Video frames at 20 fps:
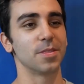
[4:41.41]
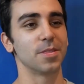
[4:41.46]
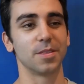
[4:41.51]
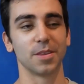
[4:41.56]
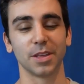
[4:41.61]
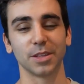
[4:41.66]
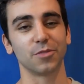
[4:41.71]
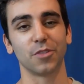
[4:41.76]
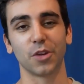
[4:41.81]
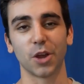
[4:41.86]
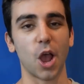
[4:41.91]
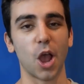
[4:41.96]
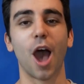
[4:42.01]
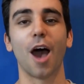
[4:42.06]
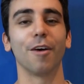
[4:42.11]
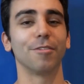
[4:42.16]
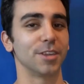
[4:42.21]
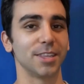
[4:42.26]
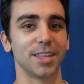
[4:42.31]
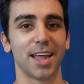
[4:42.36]
it's very
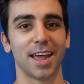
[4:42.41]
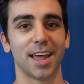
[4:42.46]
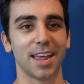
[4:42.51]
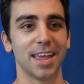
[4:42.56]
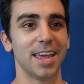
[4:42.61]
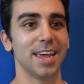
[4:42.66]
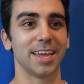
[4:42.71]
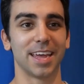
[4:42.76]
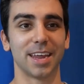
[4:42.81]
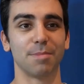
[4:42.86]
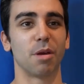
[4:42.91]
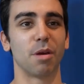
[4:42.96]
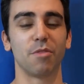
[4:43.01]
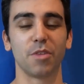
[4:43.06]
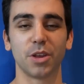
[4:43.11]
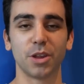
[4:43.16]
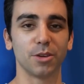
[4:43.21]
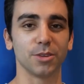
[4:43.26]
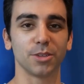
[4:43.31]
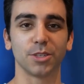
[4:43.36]
often that in my
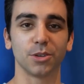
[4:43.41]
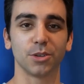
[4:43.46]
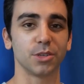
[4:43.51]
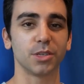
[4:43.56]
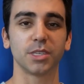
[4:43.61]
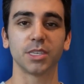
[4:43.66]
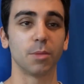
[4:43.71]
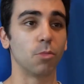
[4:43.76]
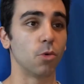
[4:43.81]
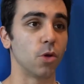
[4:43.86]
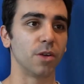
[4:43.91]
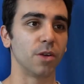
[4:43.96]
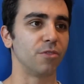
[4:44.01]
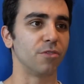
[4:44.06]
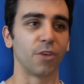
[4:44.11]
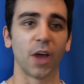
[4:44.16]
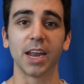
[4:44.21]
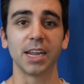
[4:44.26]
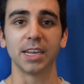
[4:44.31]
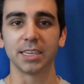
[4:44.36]
videos there's someone
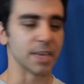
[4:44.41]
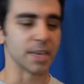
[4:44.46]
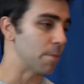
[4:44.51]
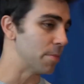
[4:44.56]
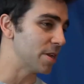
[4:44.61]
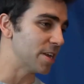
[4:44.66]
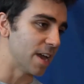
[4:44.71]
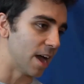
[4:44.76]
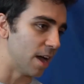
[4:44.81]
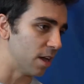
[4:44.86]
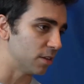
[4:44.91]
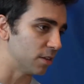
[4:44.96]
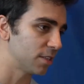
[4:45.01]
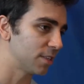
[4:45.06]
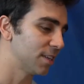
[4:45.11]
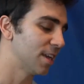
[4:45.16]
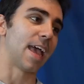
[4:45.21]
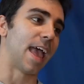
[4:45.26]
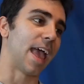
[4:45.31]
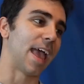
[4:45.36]
fighting somebody else,